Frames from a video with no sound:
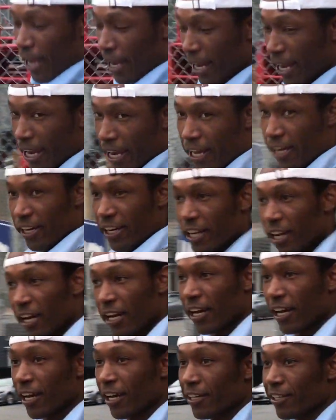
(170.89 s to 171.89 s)
And,
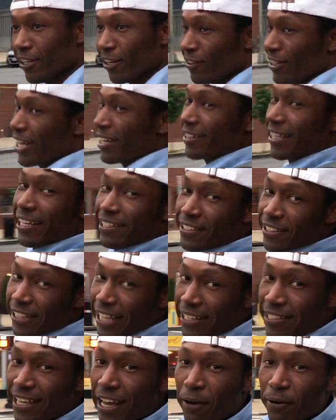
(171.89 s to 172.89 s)
you know,
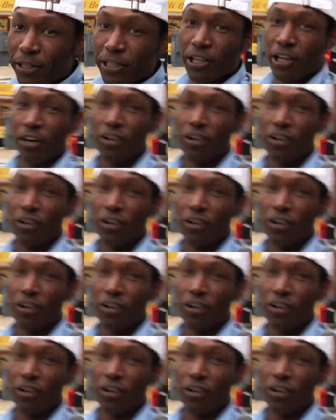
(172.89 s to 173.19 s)
that's how it